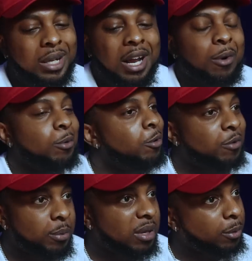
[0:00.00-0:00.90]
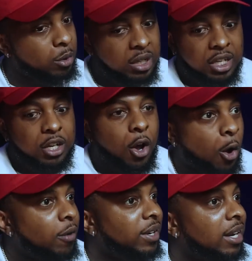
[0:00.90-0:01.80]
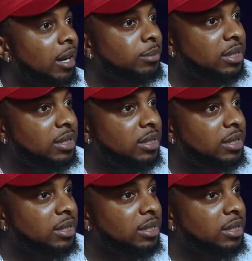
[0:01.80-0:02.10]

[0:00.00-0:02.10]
Why not root for people who are looking to overcome